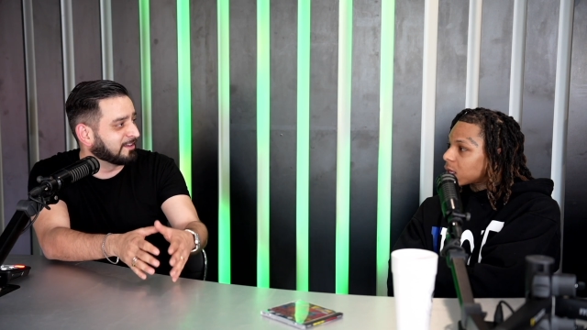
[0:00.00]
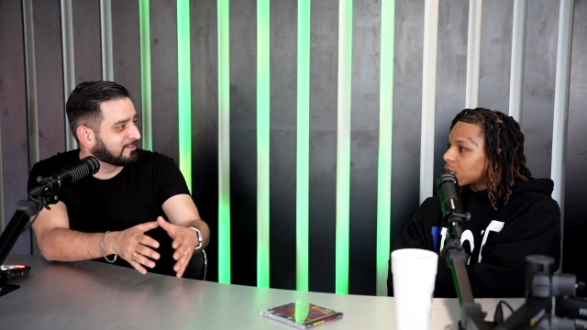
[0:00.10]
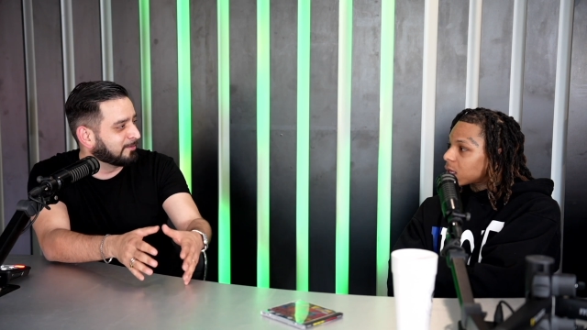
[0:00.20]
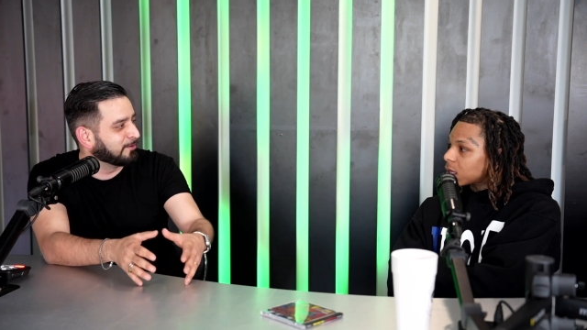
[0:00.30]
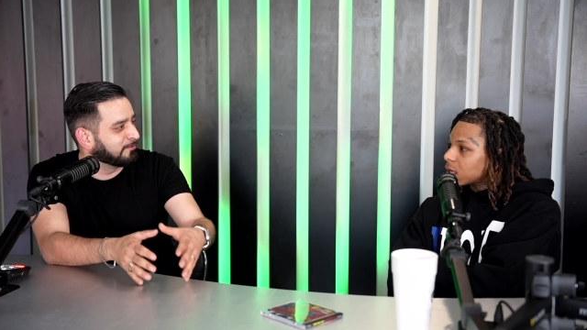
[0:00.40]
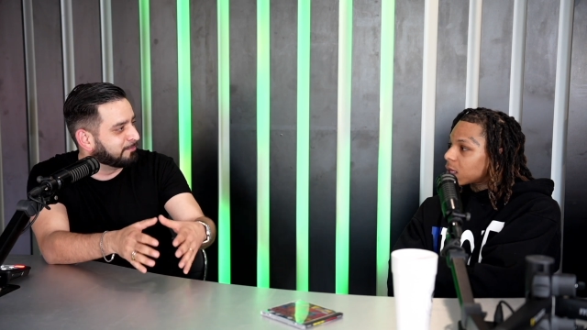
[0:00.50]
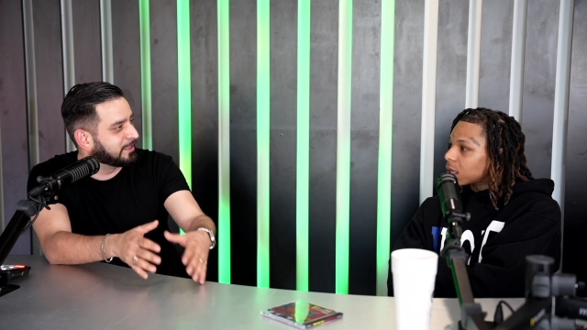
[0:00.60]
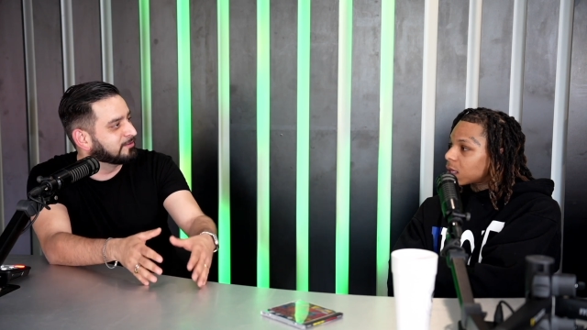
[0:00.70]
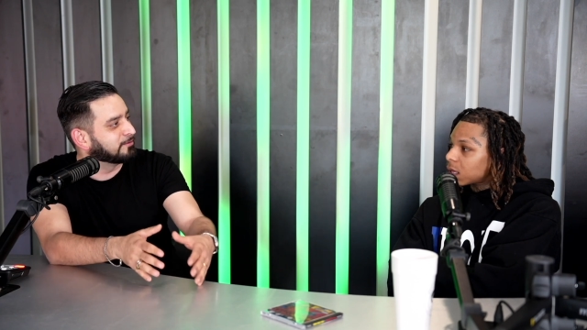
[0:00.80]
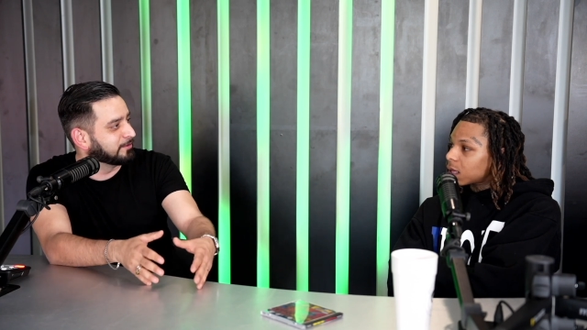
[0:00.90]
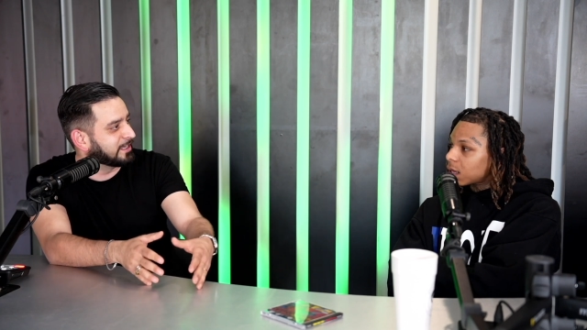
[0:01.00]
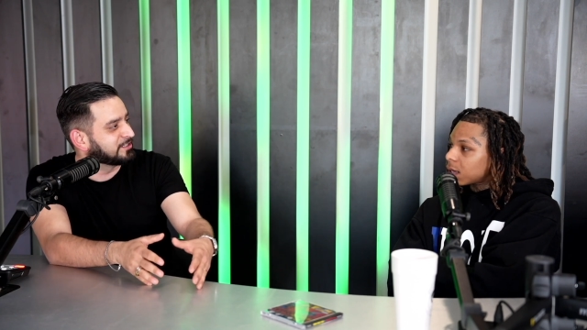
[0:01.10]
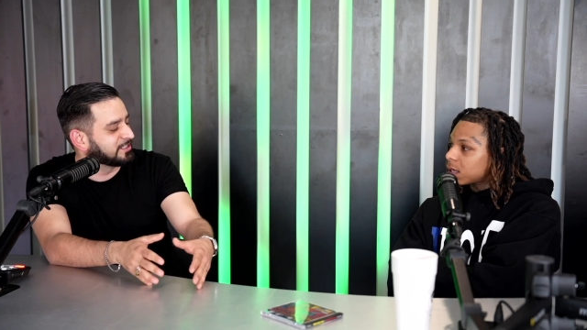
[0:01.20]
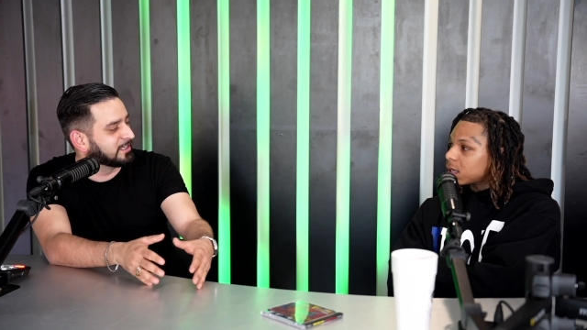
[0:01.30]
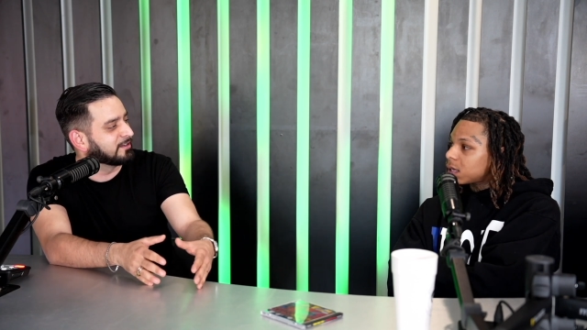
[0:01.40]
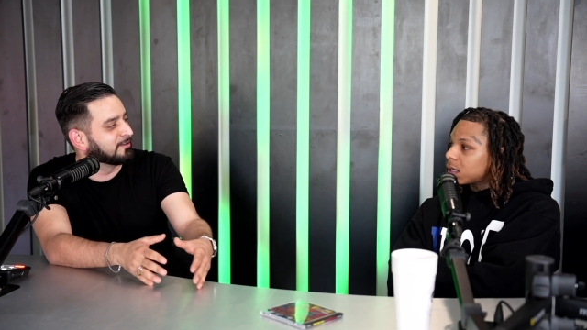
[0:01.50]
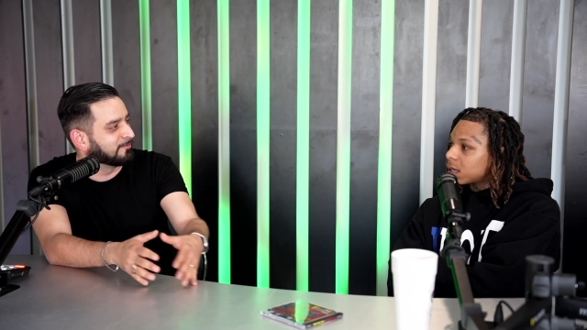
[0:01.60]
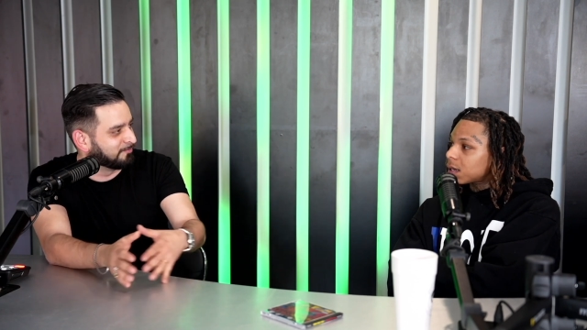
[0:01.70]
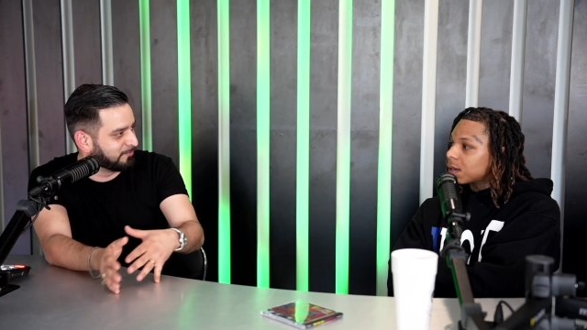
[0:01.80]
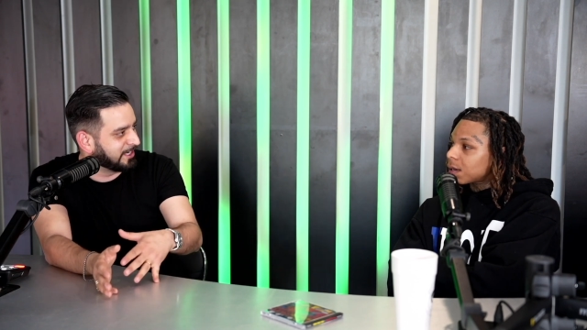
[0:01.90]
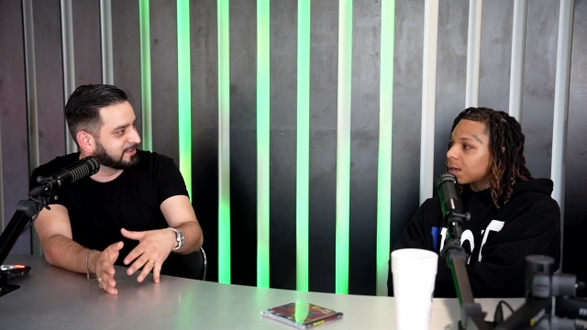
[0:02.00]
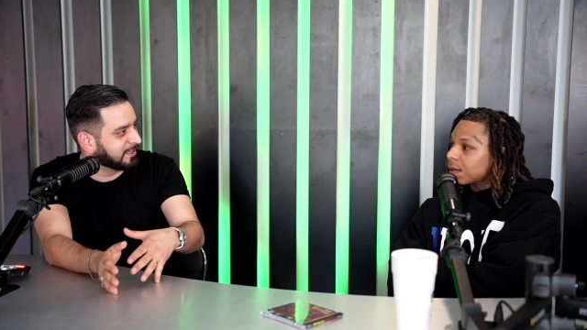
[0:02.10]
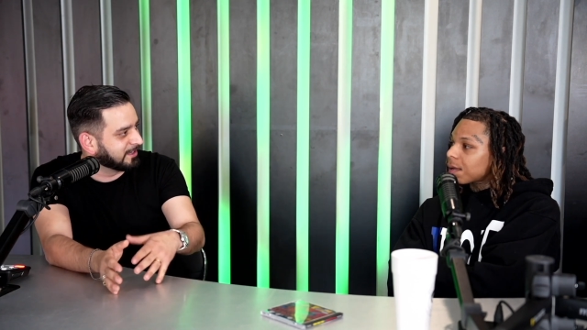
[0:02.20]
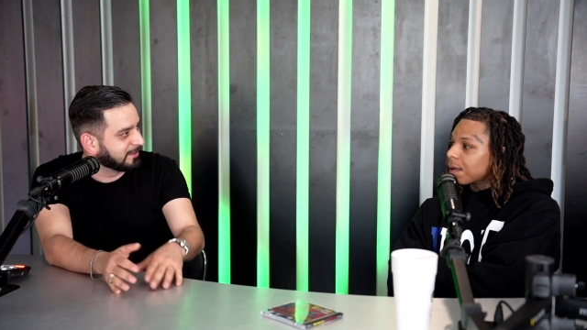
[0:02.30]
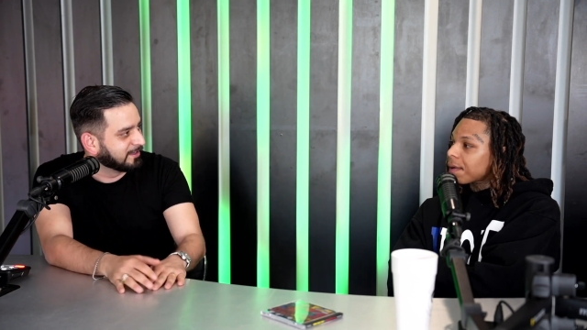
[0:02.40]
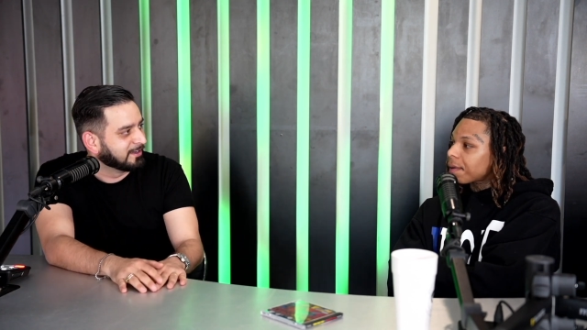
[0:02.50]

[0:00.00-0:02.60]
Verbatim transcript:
Speaker 1: like someone who's been through that shit, could write that.